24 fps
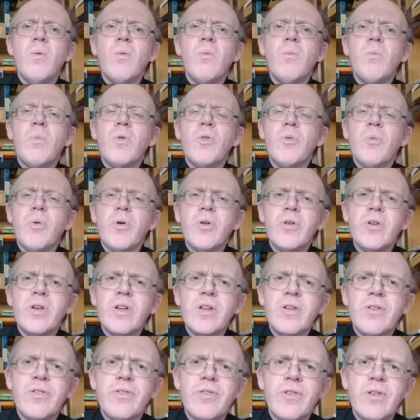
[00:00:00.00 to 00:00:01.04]
But the point
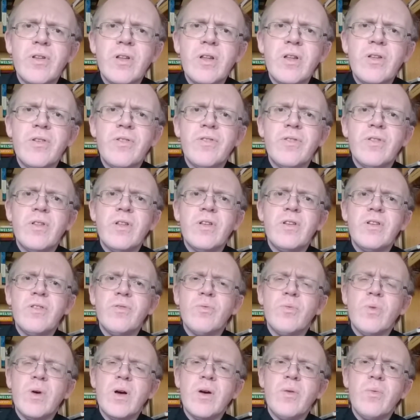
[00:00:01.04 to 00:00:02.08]
is that this
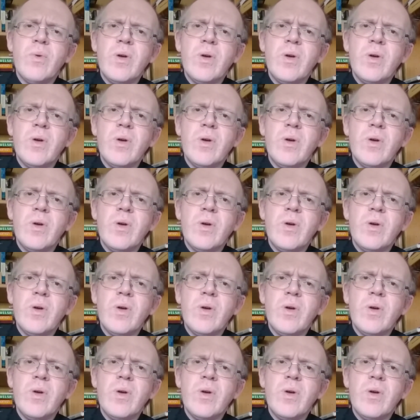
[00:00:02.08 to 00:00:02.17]
is where